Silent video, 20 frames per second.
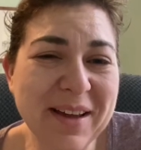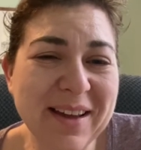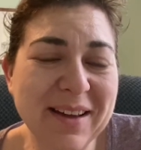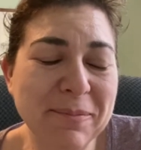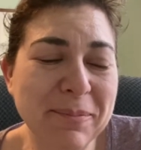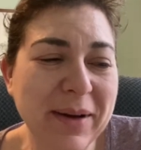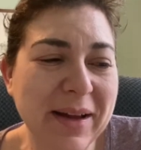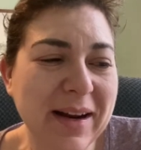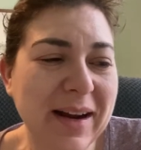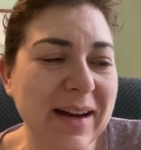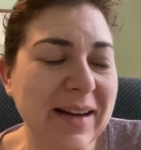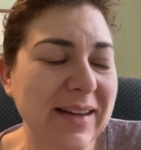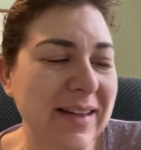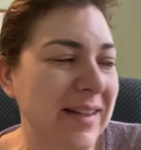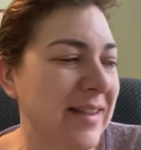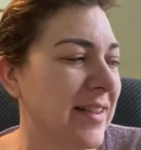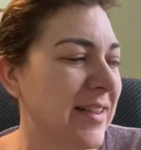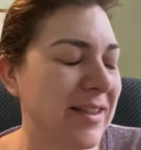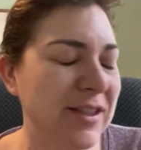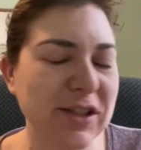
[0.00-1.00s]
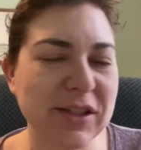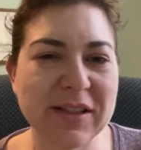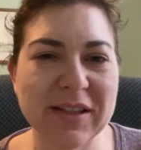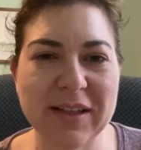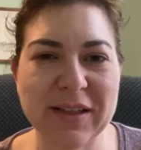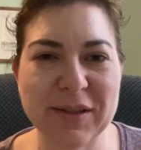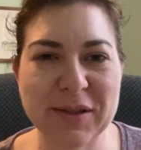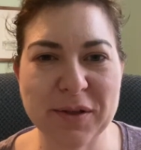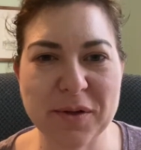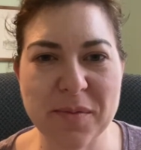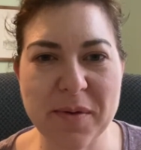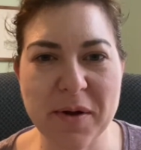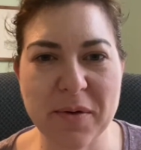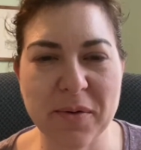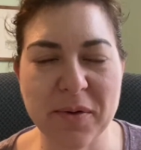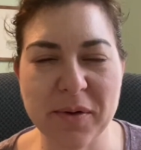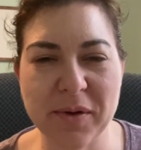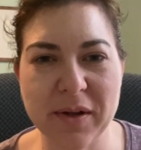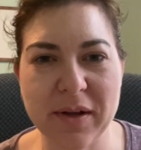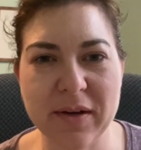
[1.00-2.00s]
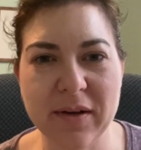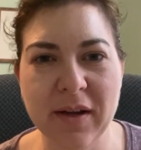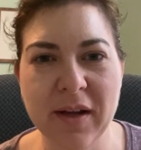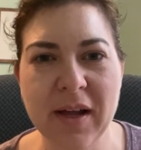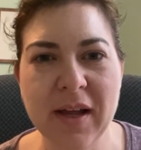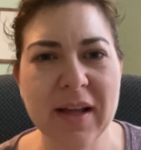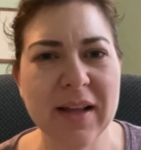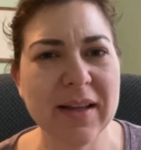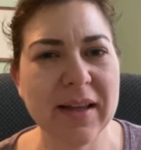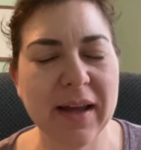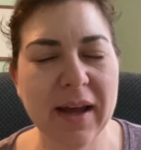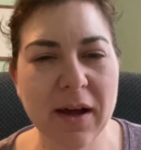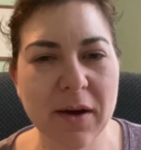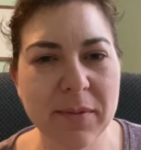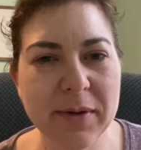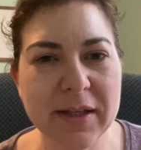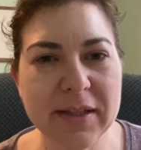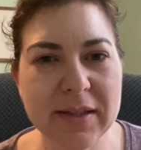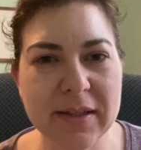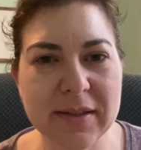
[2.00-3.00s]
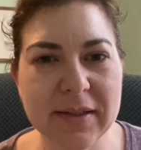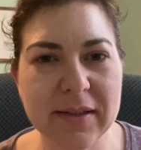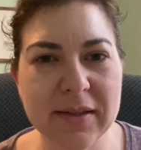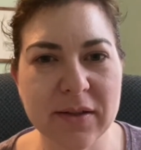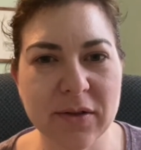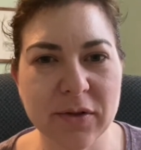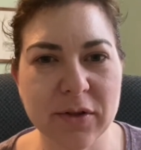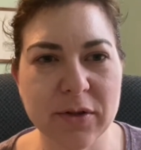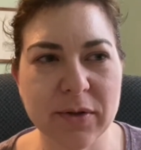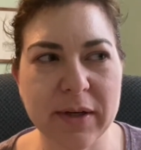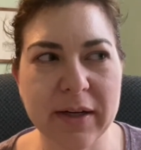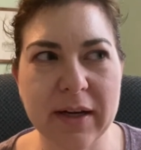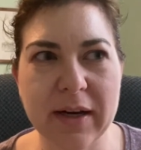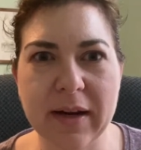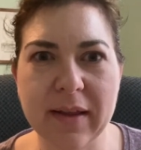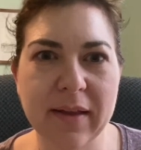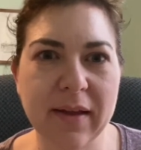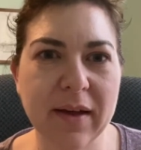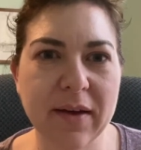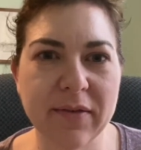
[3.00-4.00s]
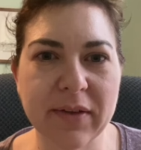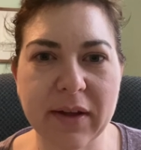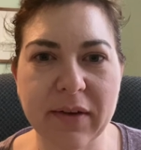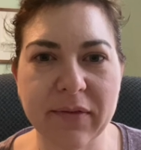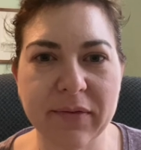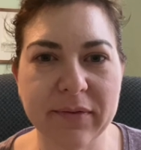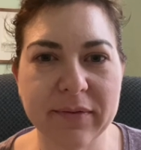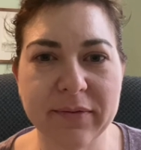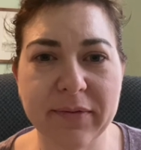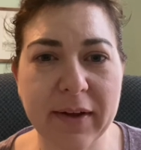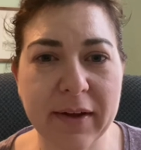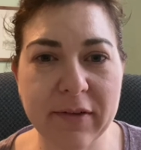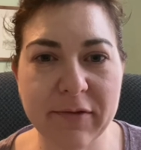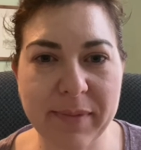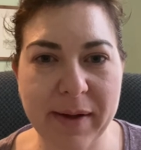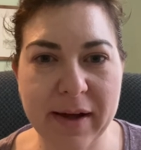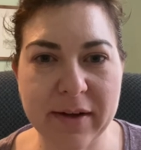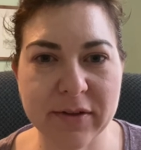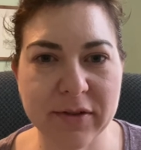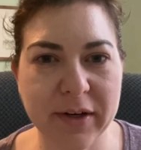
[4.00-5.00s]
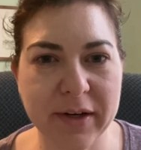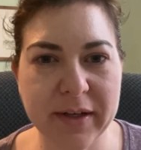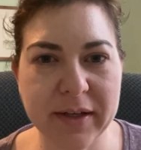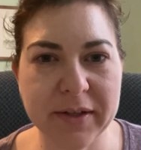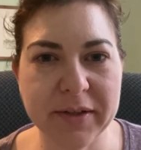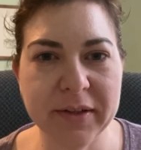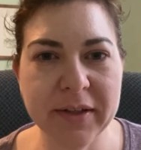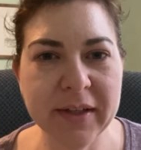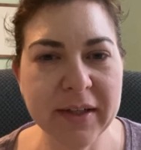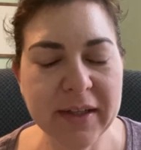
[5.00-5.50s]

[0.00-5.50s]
But I need to just like slow my roll on like how many Scentsy Soaks do I need? I think I have like 5 bags right now.